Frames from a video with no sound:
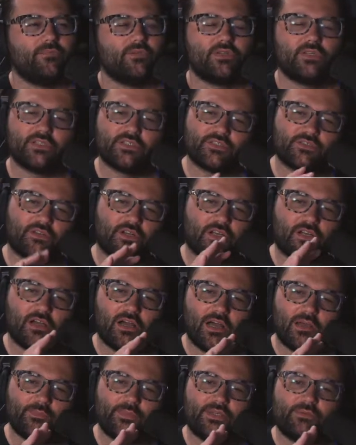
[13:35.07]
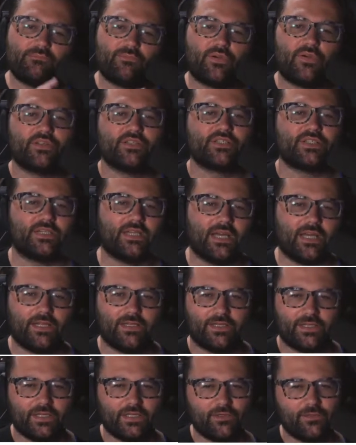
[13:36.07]
sort of common
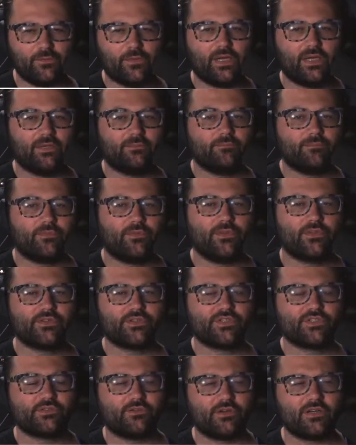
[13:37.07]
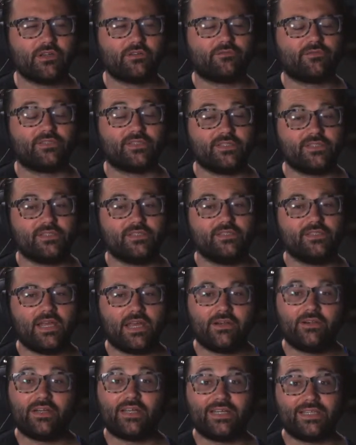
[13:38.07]
personality in a way. They're sort of
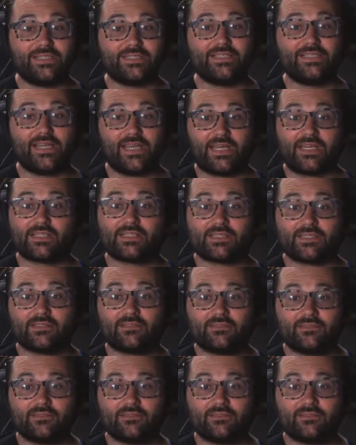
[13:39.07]
arrogant dicks,